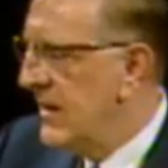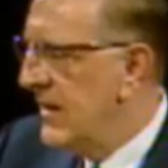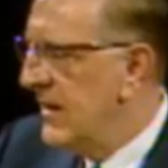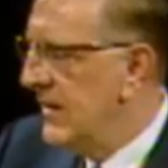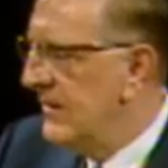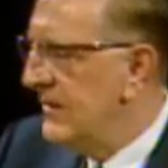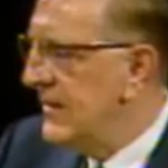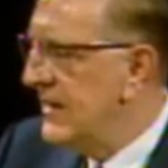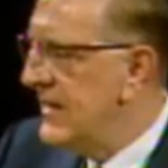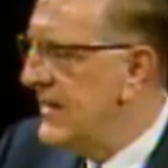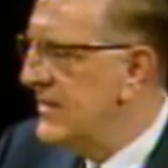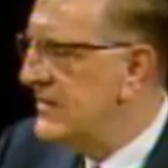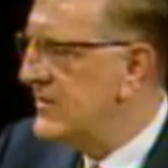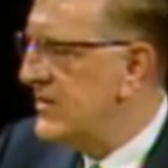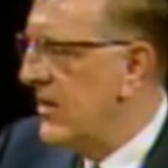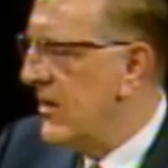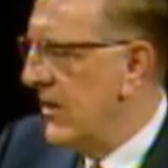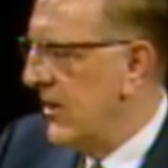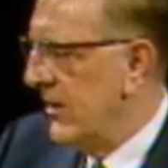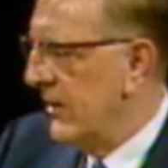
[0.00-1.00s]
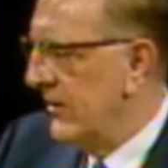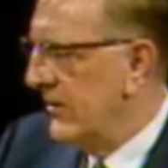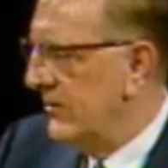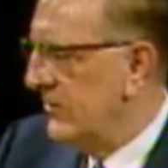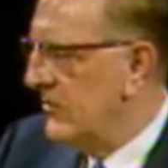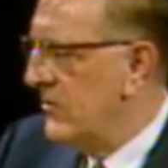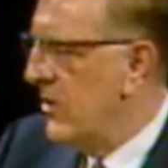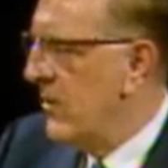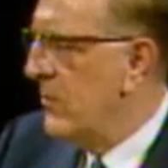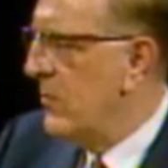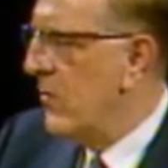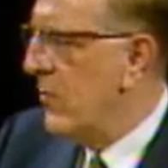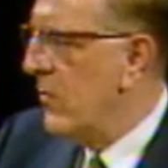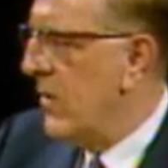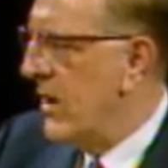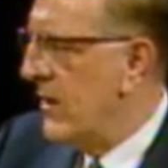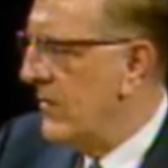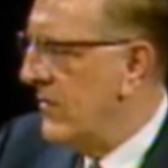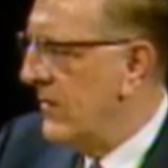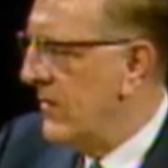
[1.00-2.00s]
These are number
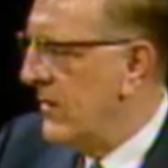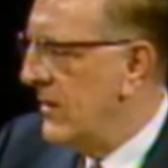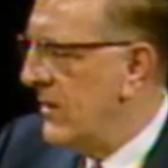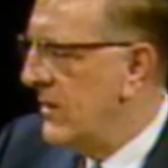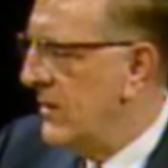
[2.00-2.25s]
one,